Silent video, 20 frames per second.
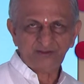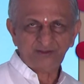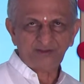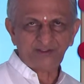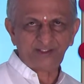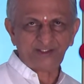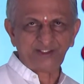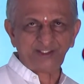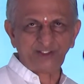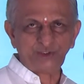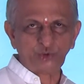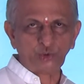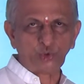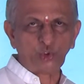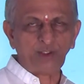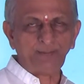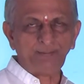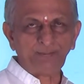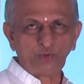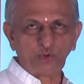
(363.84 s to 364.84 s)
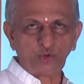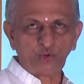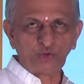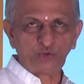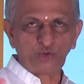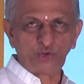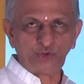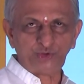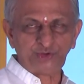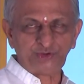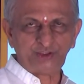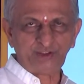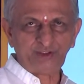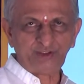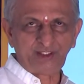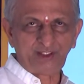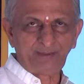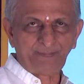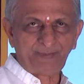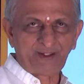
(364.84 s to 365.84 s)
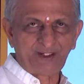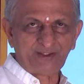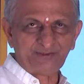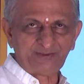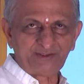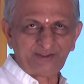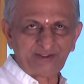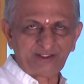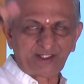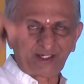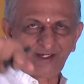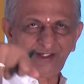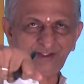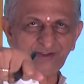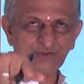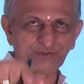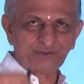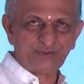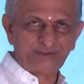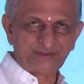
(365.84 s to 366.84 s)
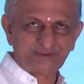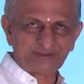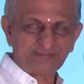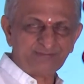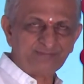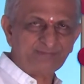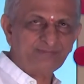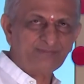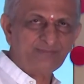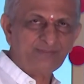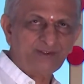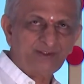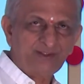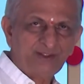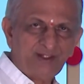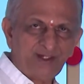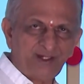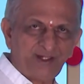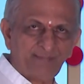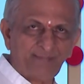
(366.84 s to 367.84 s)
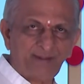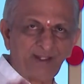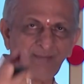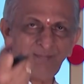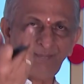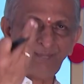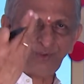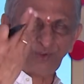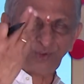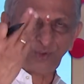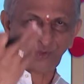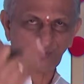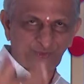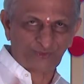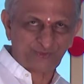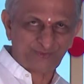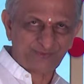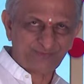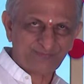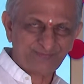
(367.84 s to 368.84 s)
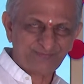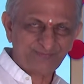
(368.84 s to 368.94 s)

taking sodium chloride solution and passing current through it. The bulb glows,